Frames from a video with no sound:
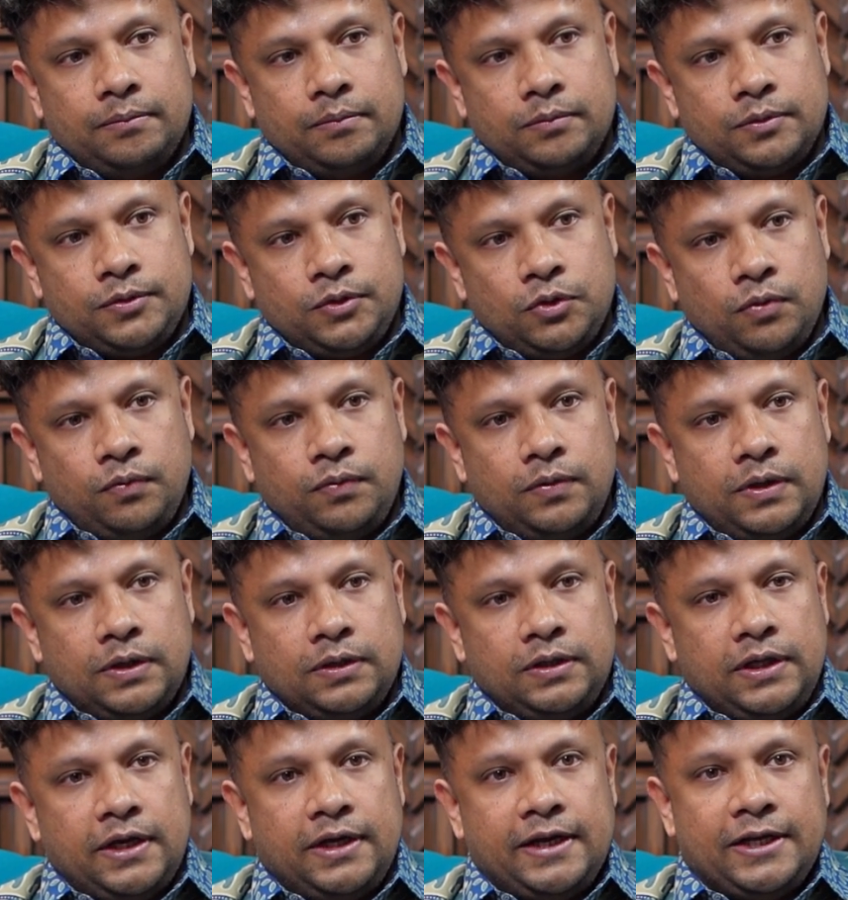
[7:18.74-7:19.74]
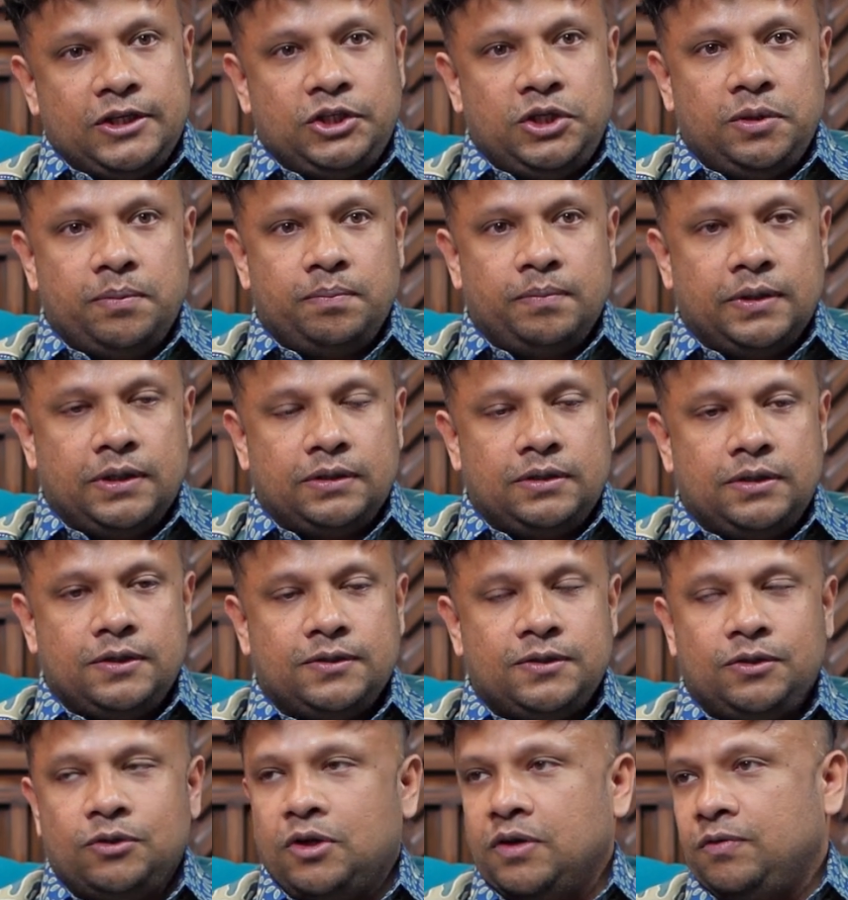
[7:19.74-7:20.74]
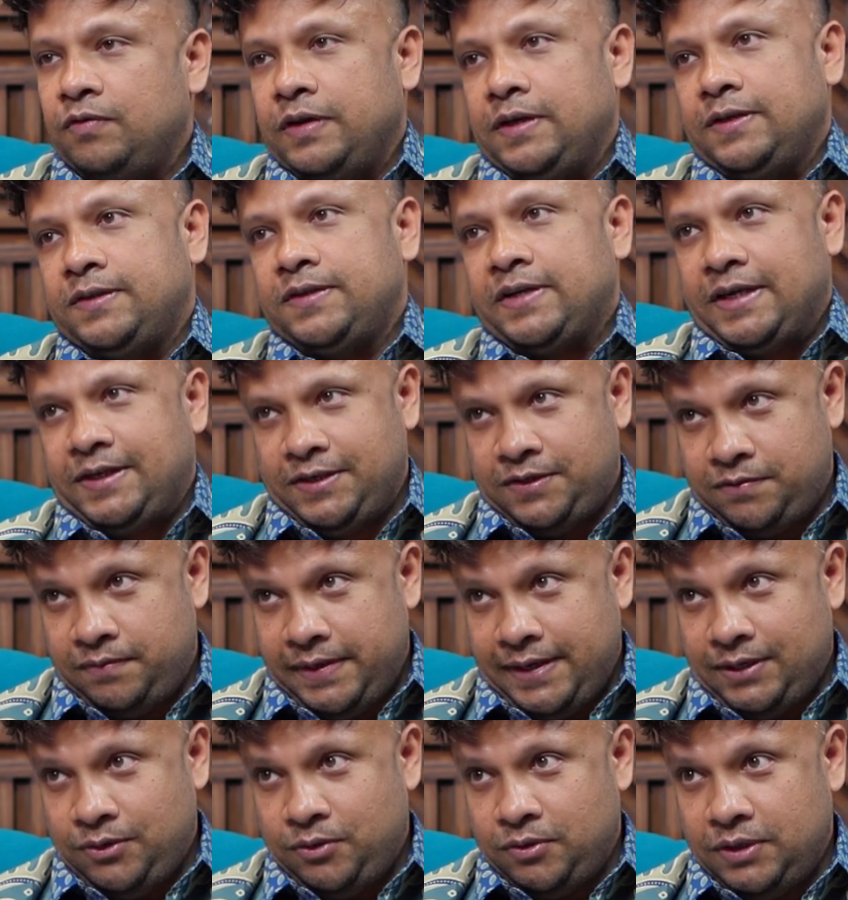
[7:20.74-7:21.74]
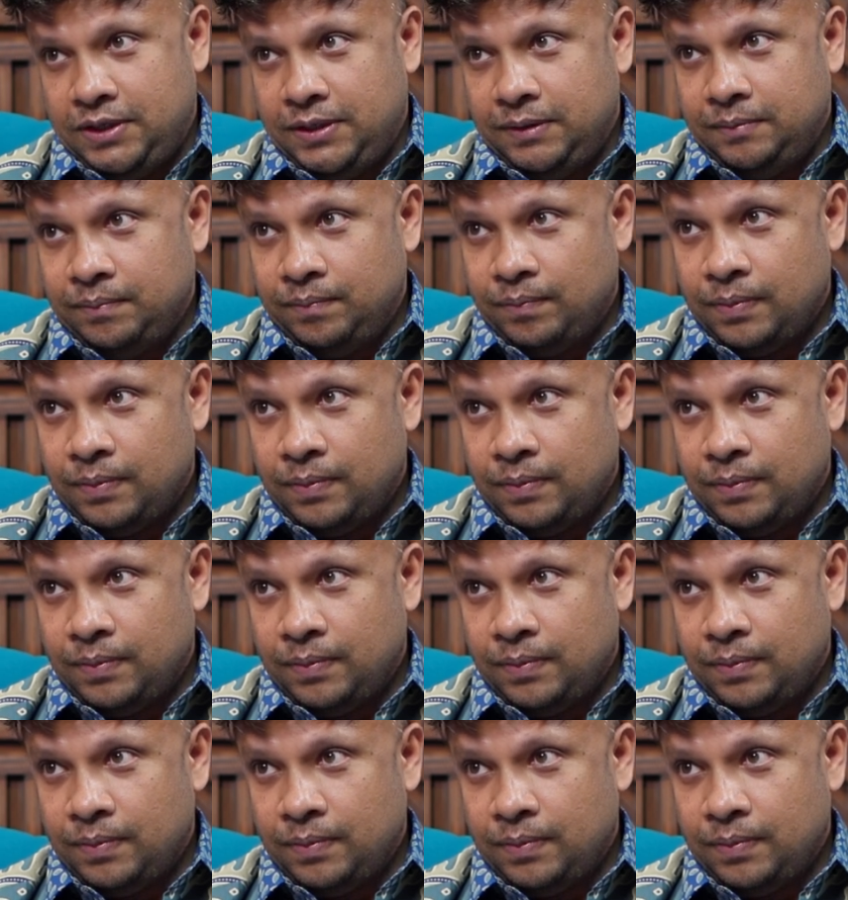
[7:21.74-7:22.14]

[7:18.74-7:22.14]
so far their achievement is not very satisfactory.